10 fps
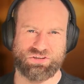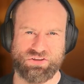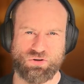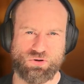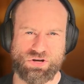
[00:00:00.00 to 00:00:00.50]
So
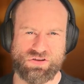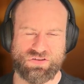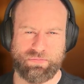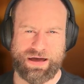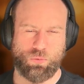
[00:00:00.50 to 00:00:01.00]
the good
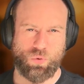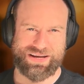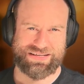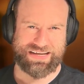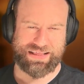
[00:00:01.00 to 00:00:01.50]
news about
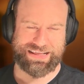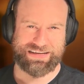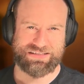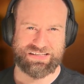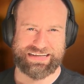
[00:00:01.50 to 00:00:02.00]
witnessing
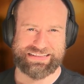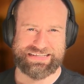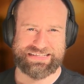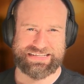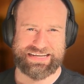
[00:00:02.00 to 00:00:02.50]
things like
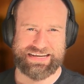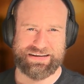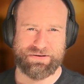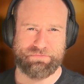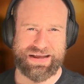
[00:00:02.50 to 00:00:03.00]
this
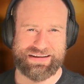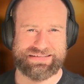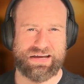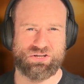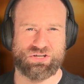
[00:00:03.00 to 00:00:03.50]
in
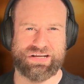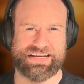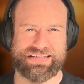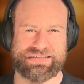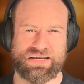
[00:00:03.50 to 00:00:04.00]
meditation
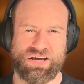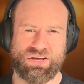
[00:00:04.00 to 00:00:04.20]
is